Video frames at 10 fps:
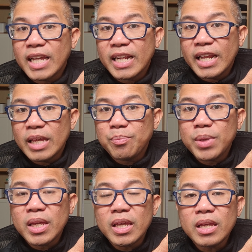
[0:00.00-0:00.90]

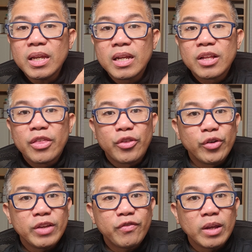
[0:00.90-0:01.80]
1080p,
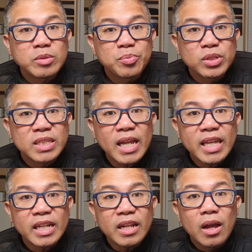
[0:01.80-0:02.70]
30 frames per
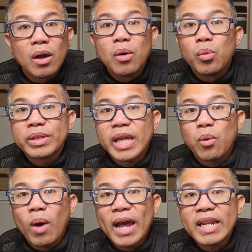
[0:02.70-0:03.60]
second, with a
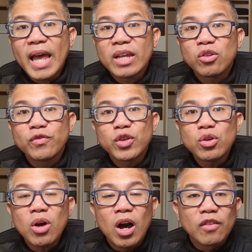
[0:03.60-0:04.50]
wide angle
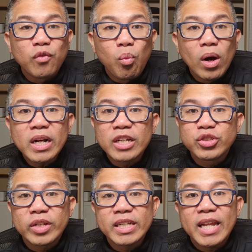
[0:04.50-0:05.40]
view of
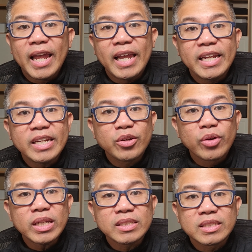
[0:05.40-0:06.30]
180
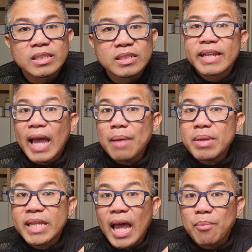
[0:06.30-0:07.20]
degrees.
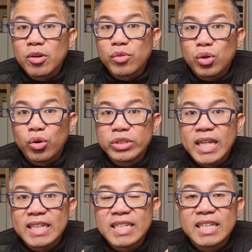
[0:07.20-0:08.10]
Cabin camera records
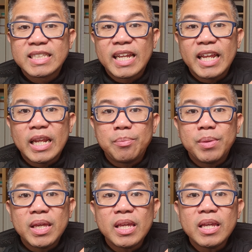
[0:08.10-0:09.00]
at
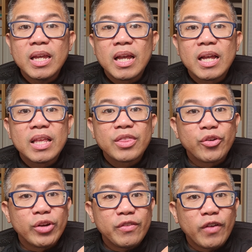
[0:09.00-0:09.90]
1080p,
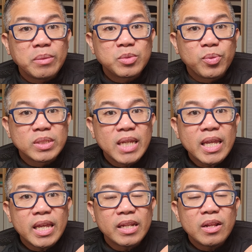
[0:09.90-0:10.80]
30 frames per
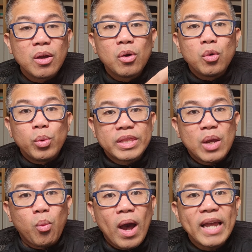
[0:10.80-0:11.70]
second, with a
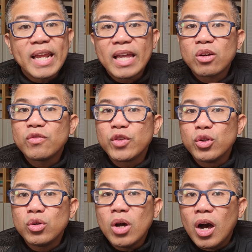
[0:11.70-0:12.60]
wide angle
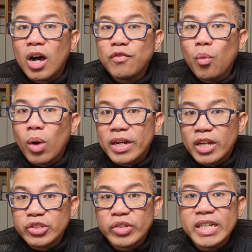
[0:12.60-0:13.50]
view of
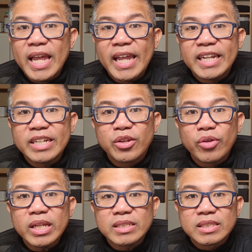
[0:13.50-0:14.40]
180
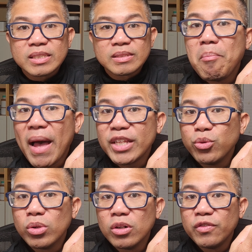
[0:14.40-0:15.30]
degrees.
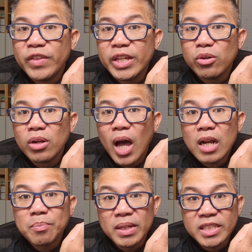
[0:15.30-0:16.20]
Manual video
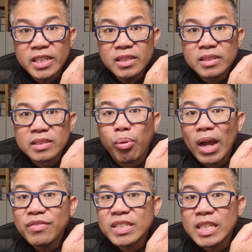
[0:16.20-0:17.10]
lock button,
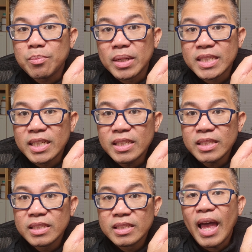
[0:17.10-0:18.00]
privacy button,
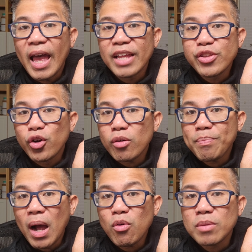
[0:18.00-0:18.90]
and your
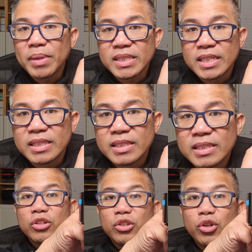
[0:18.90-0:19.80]
power button.
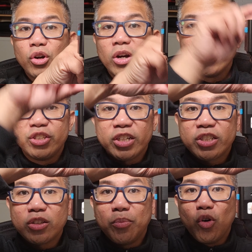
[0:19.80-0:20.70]
Your
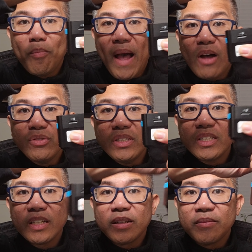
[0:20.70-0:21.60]
adjustable mount,